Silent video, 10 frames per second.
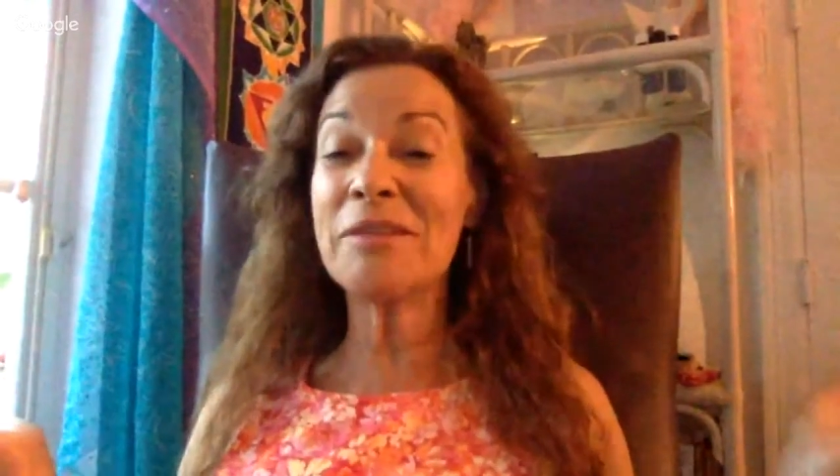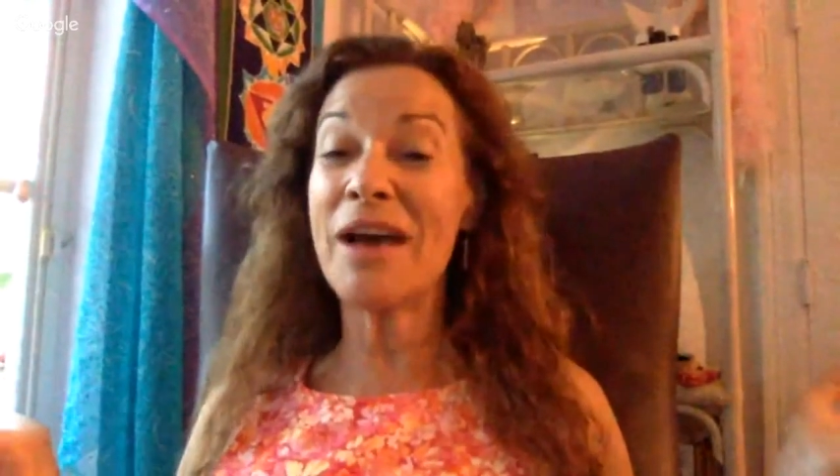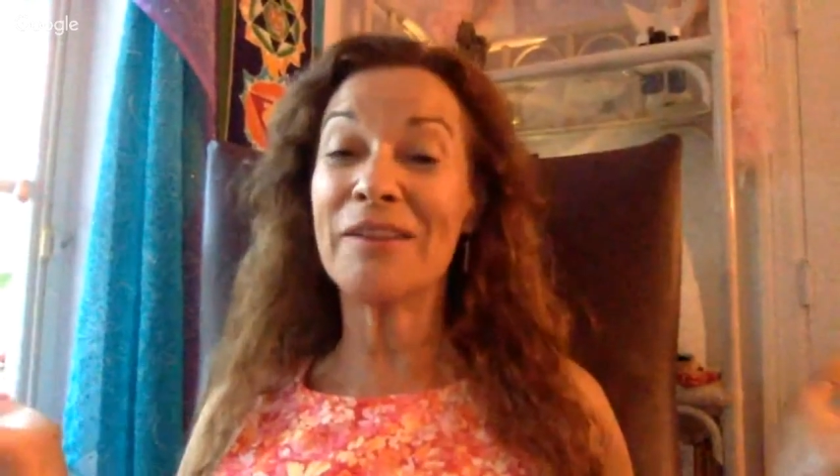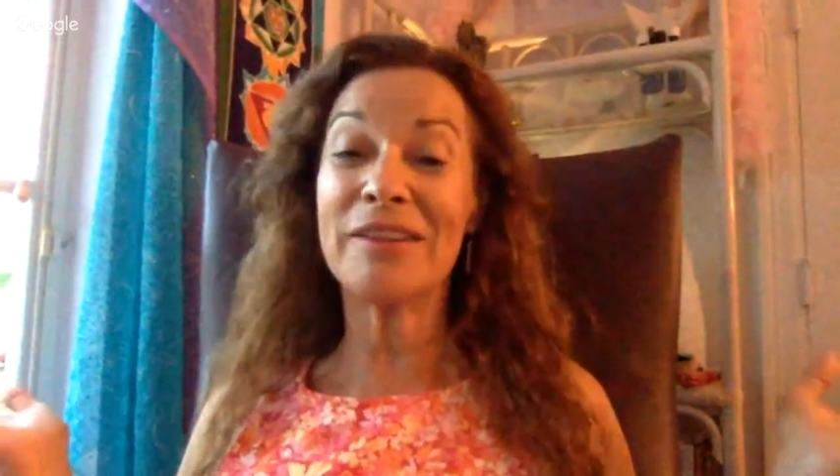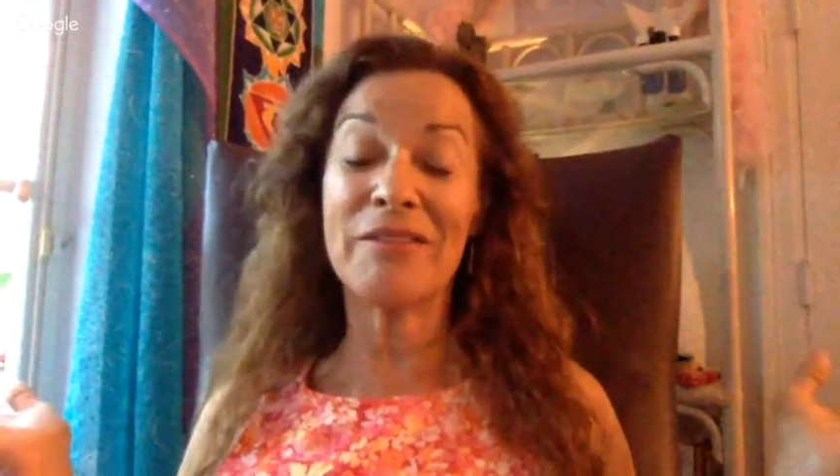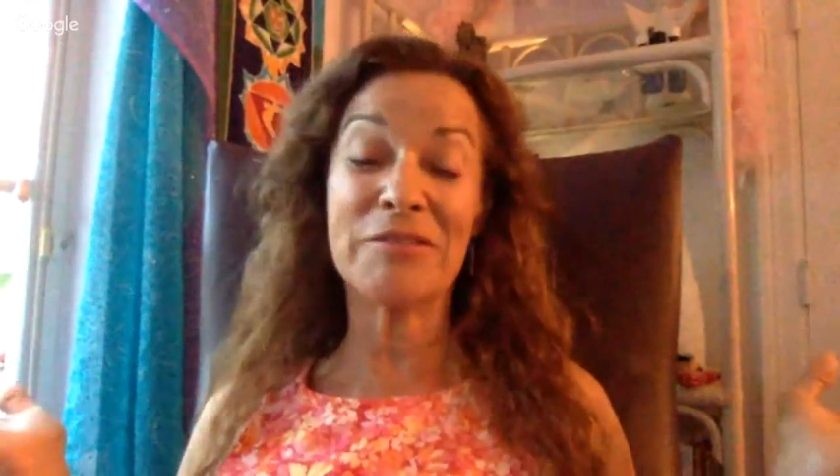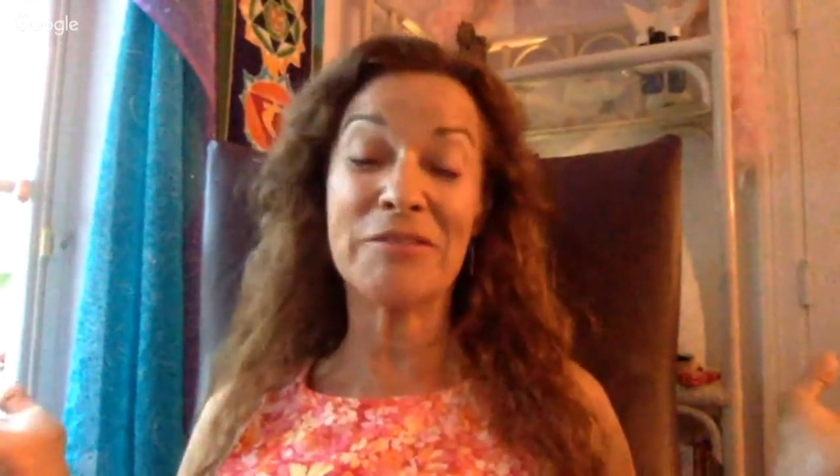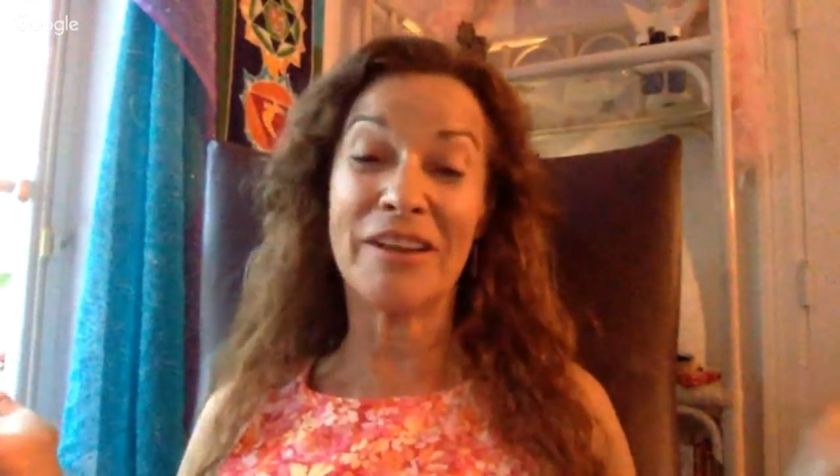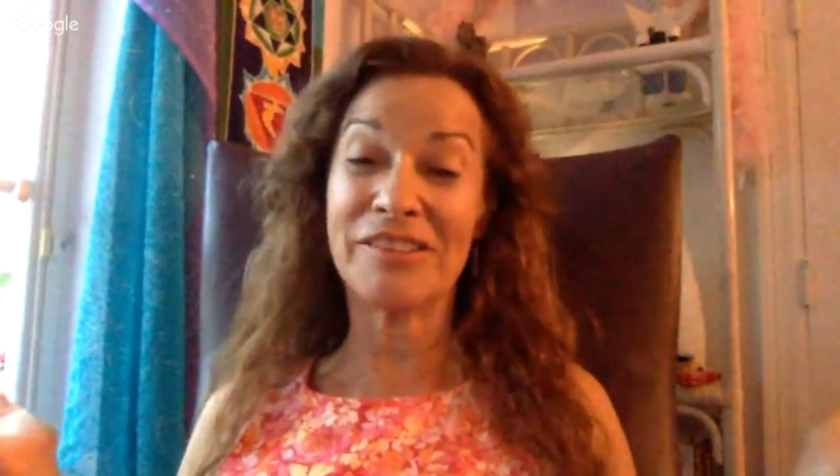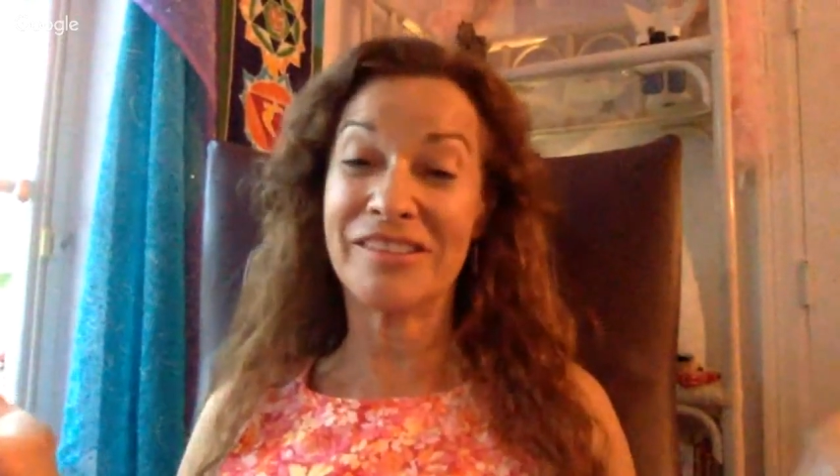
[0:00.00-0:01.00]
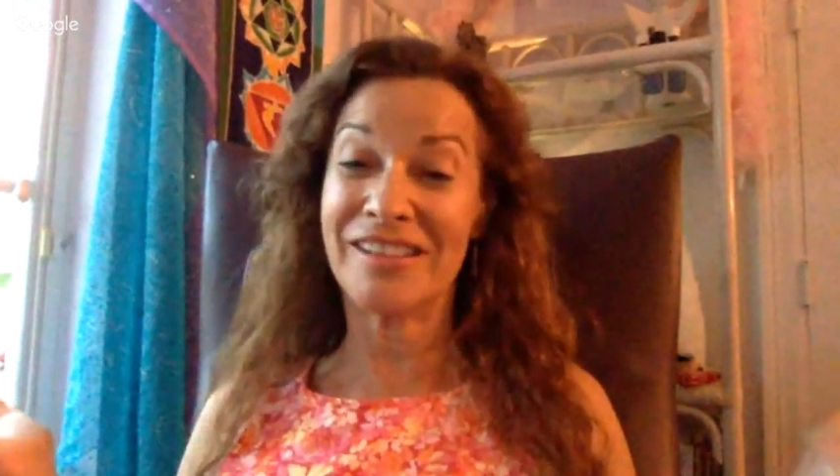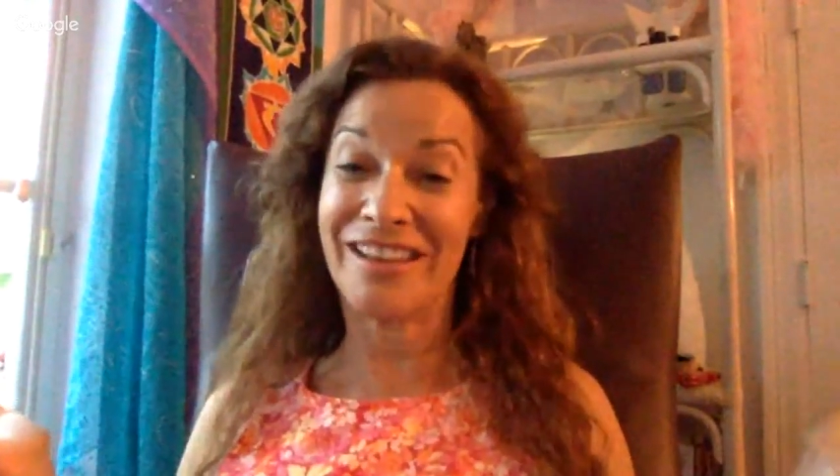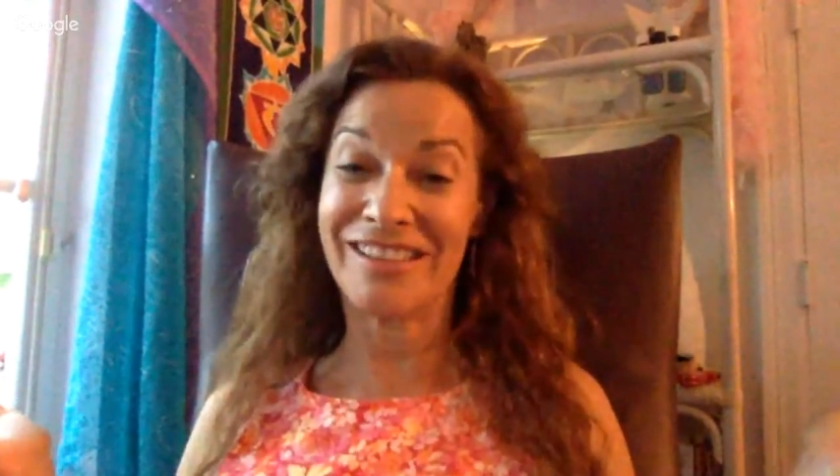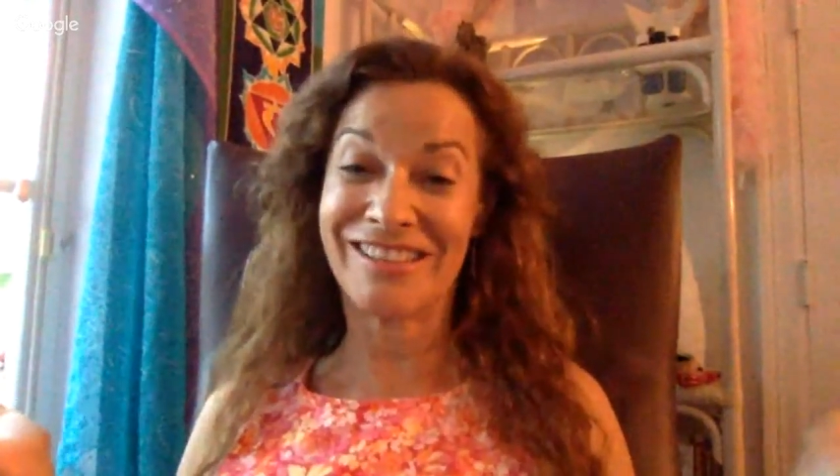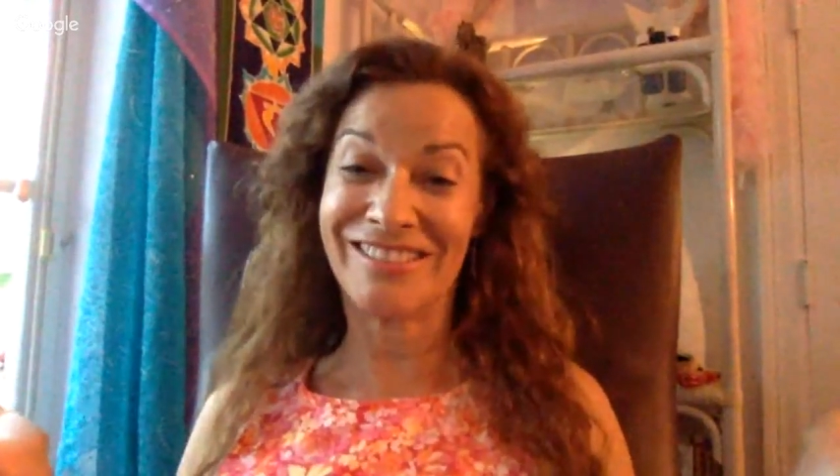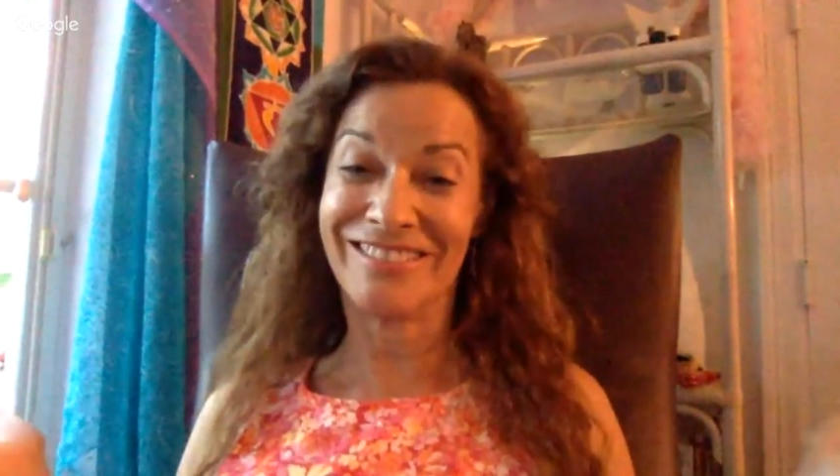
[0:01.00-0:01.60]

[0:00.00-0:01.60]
matter what everyone else thinks.